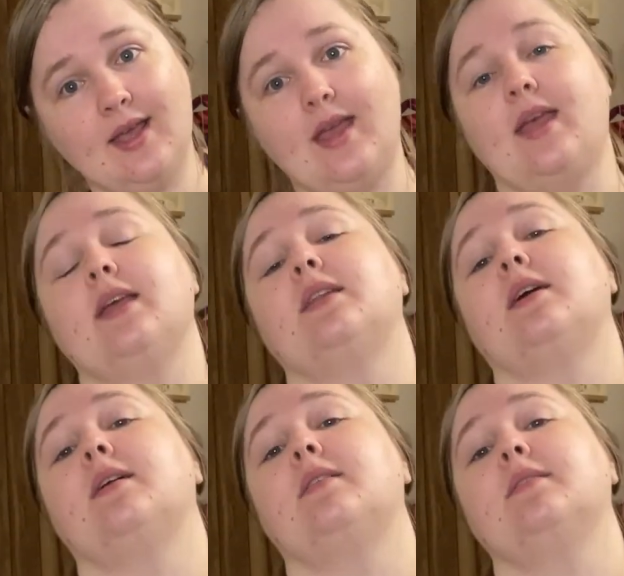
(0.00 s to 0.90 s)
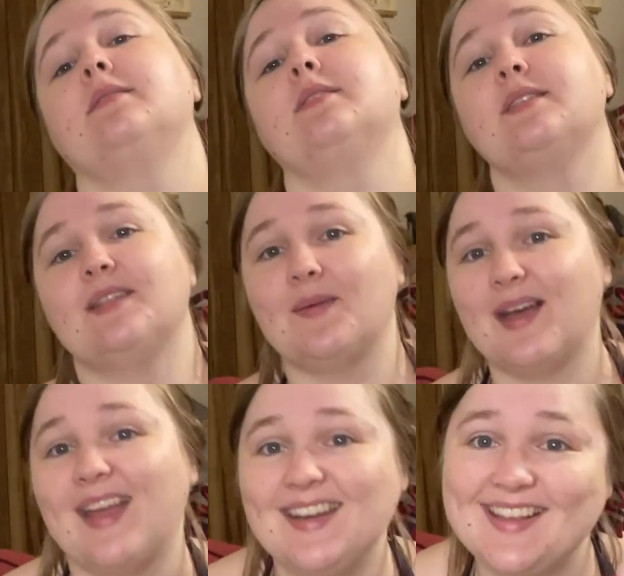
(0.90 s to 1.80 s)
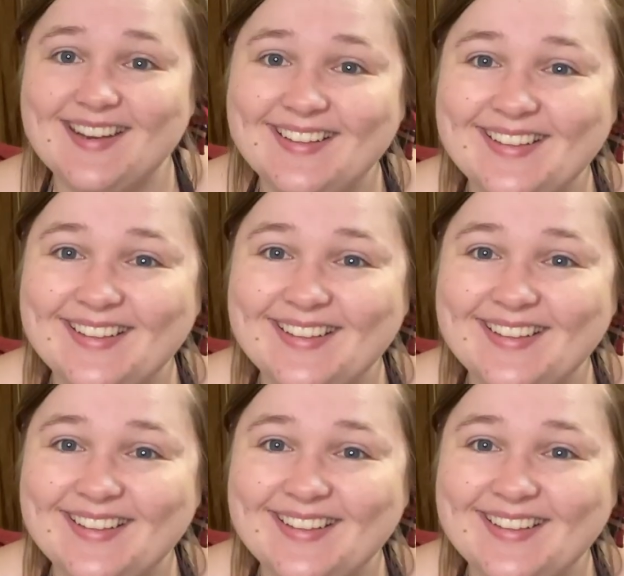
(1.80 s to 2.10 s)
And so I did.